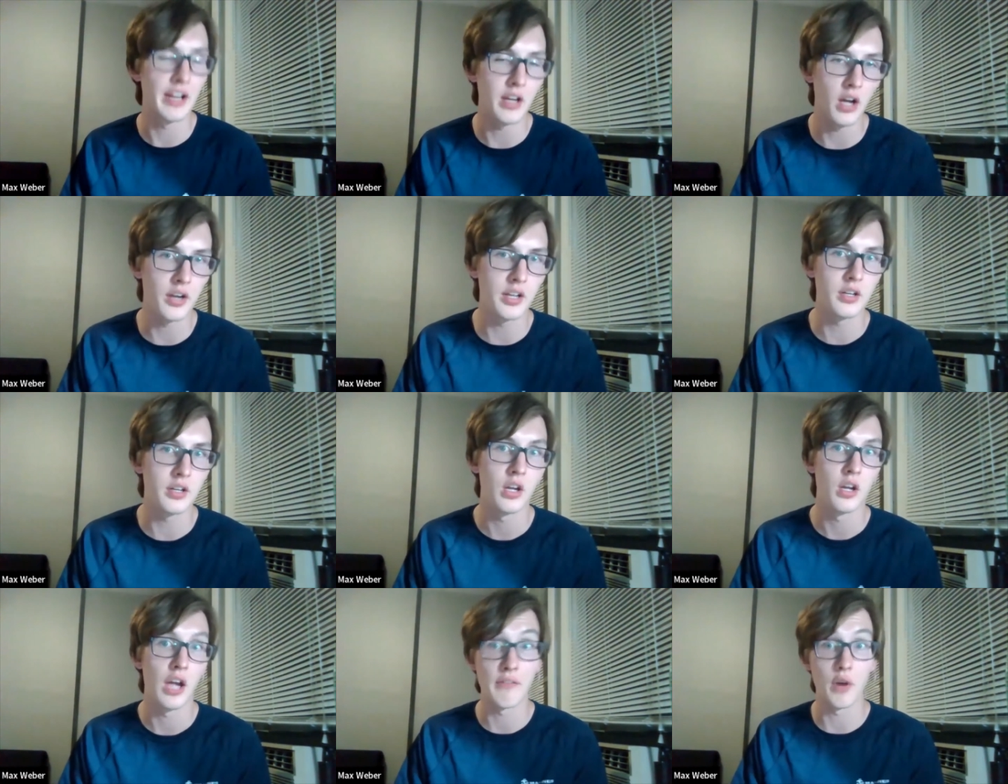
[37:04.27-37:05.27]
on it,
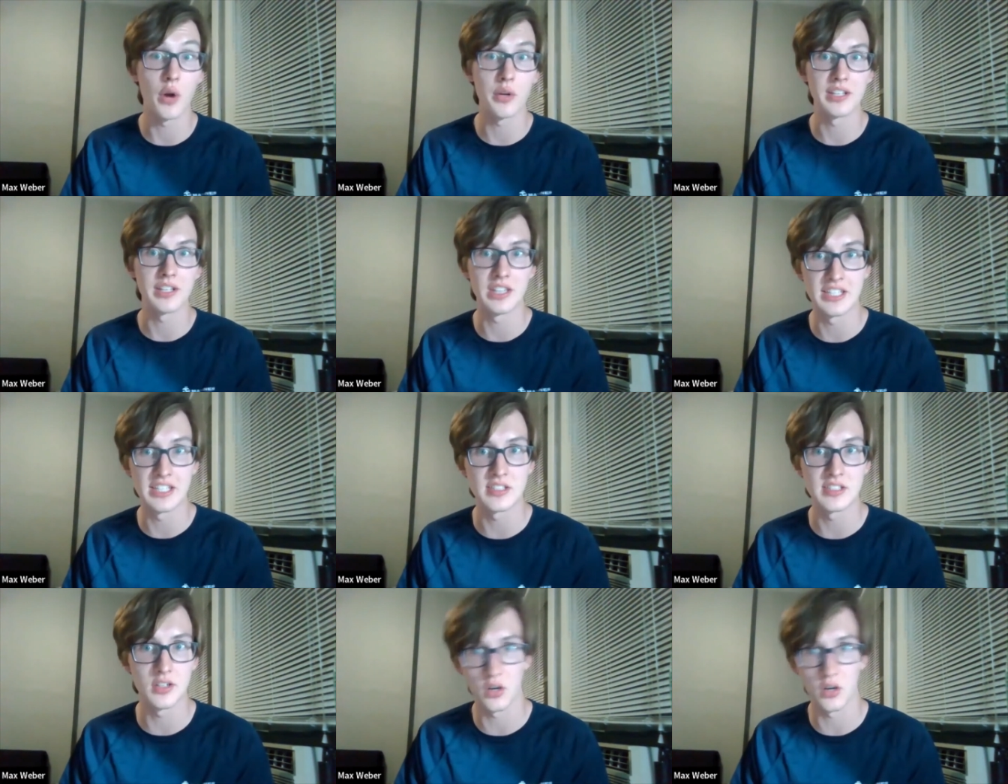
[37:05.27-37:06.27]
have already
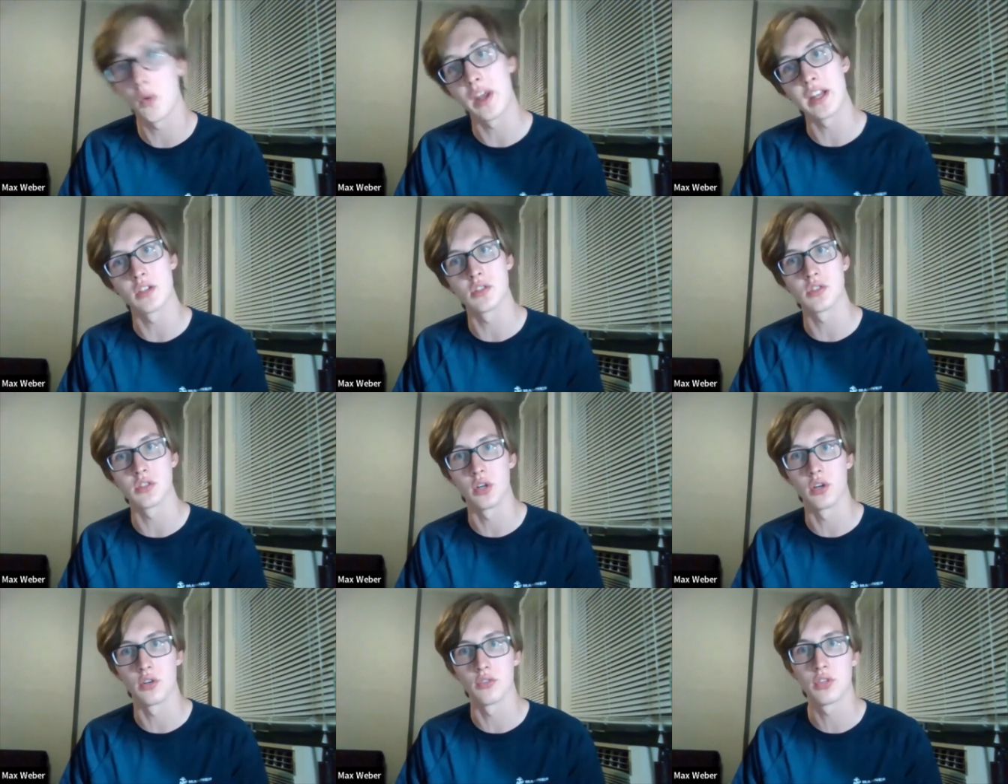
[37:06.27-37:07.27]
enlisted and are waiting to
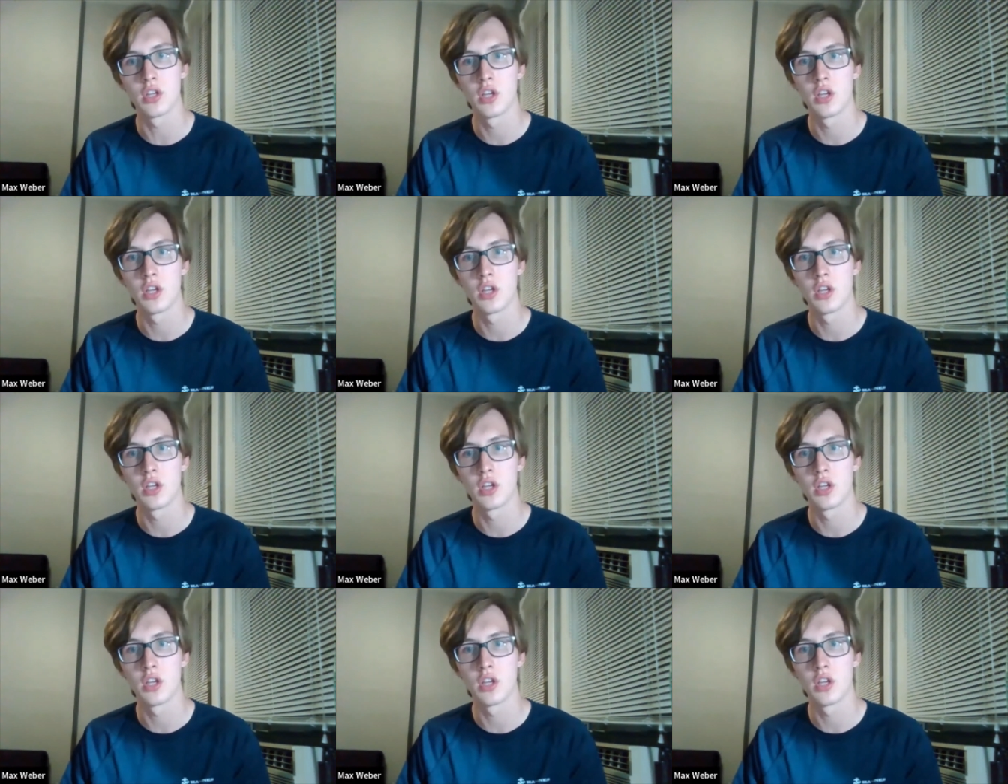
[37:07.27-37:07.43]
serve,